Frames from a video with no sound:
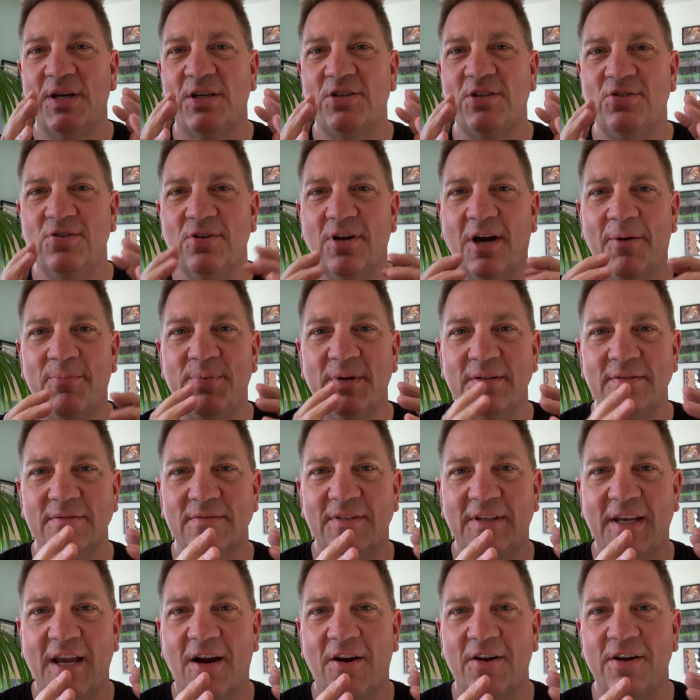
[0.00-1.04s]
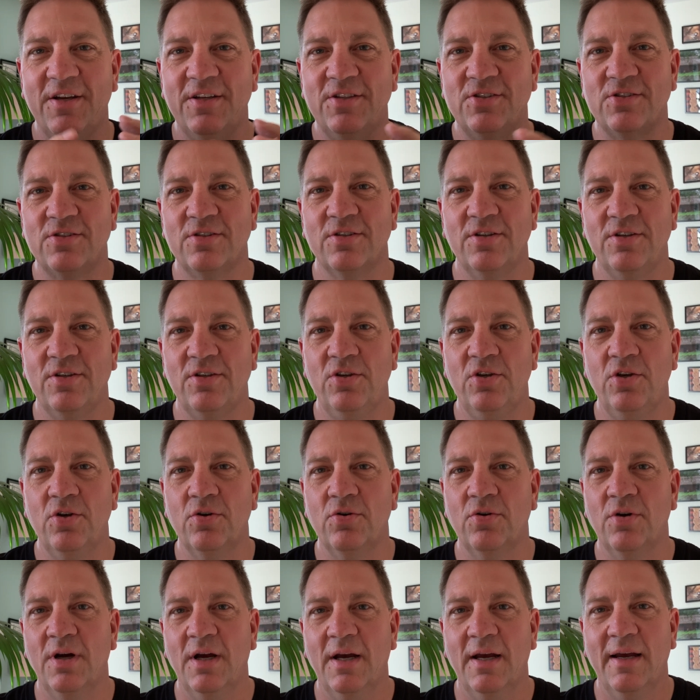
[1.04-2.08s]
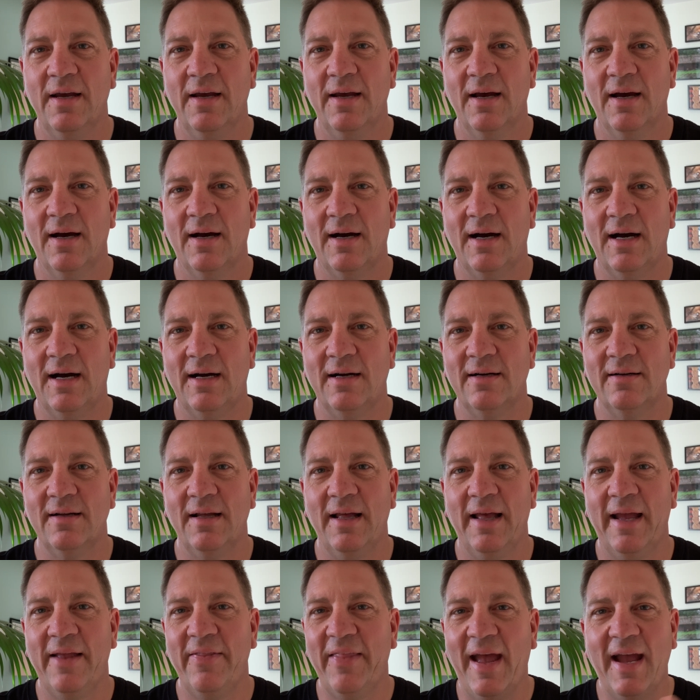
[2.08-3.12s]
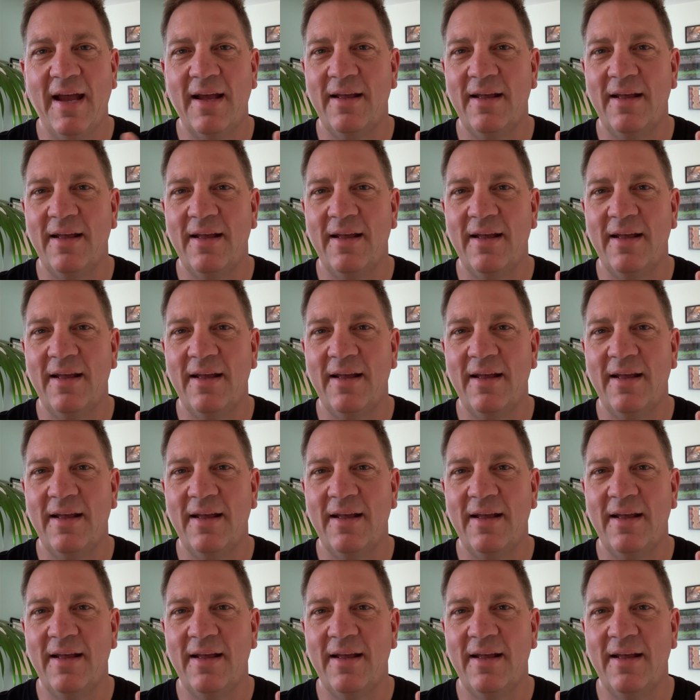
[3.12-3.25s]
picks you up and carries you. Uh, and